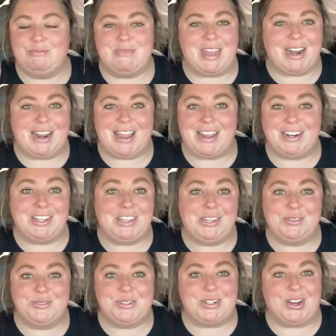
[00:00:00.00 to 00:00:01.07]
that I had a
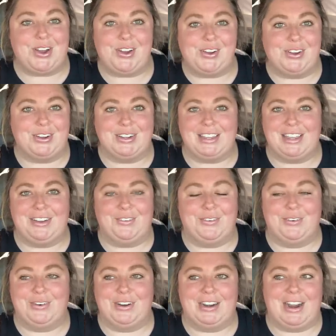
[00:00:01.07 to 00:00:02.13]
cute dog
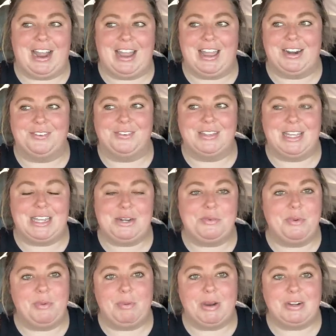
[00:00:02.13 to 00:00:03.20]
or I had a
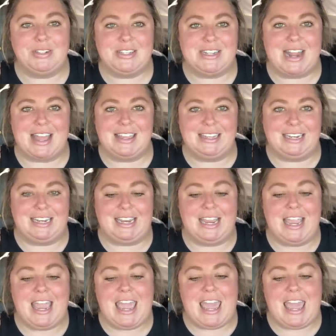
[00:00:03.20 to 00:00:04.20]
relatable personality?